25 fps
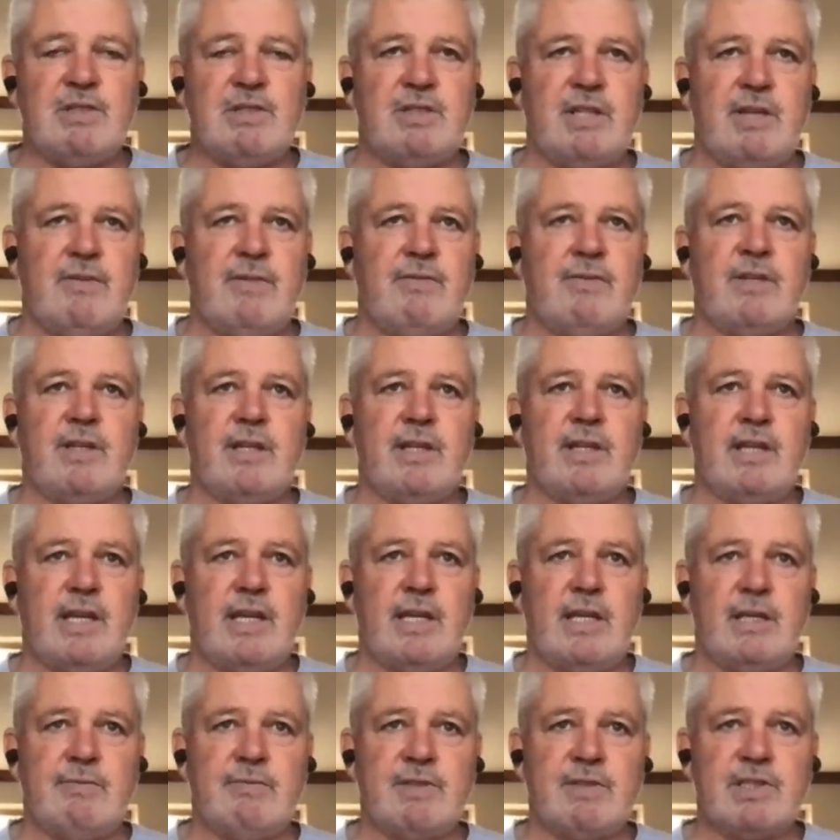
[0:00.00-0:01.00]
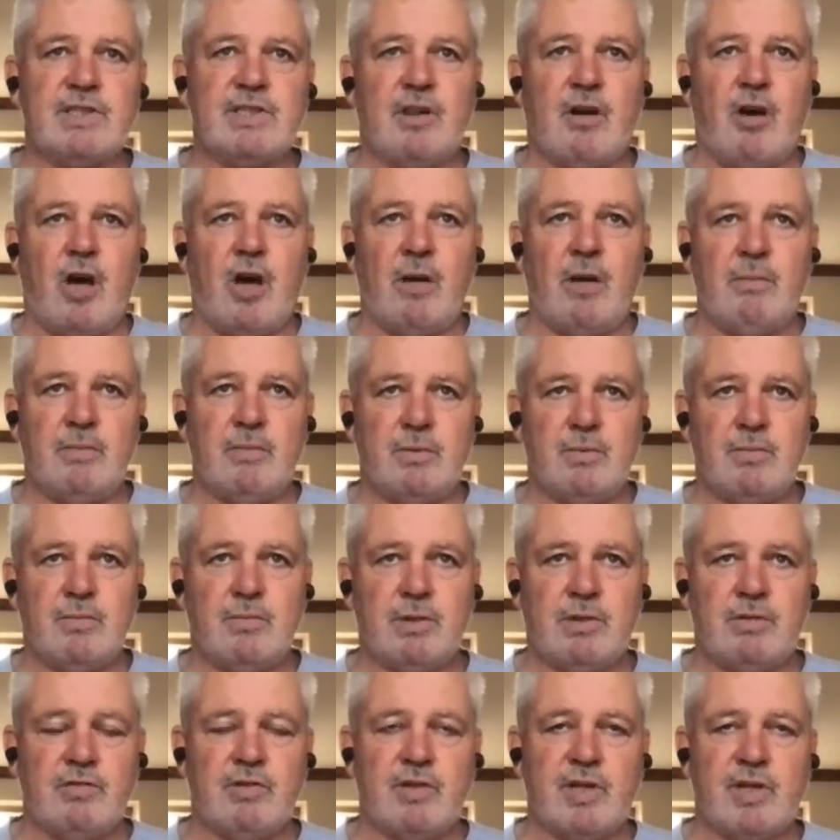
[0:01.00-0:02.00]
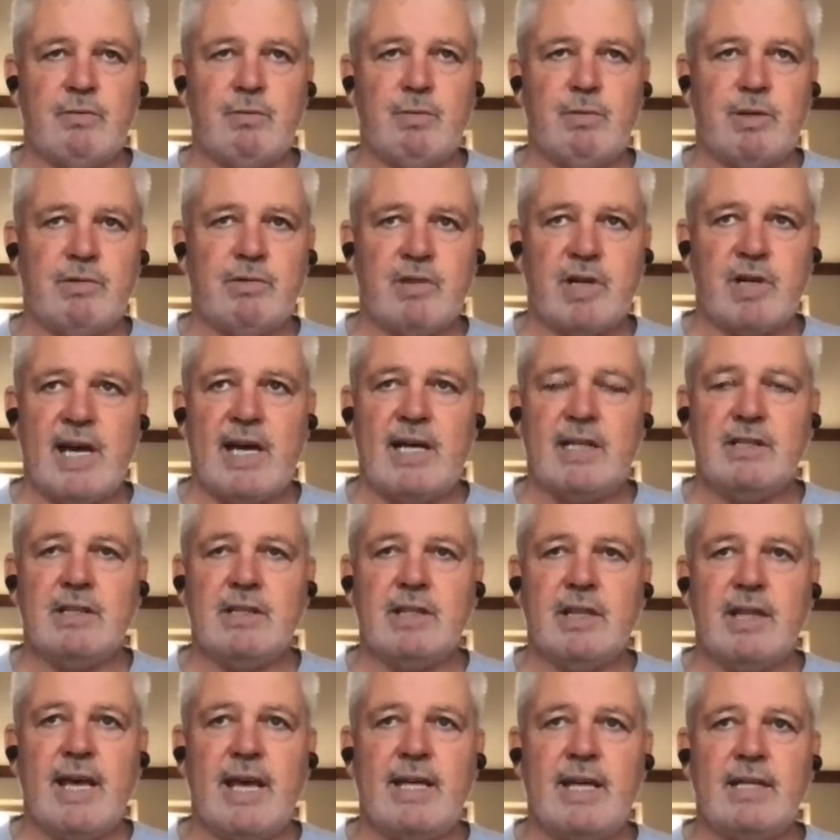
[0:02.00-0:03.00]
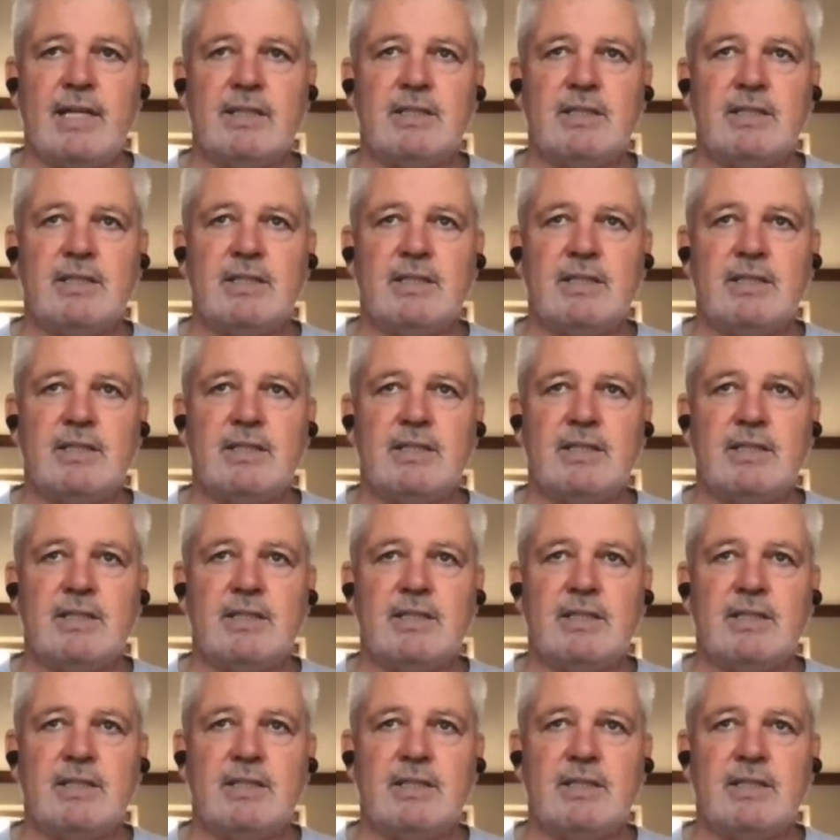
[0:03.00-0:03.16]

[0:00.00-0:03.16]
He was definitely ahead of his time with re with regard to that.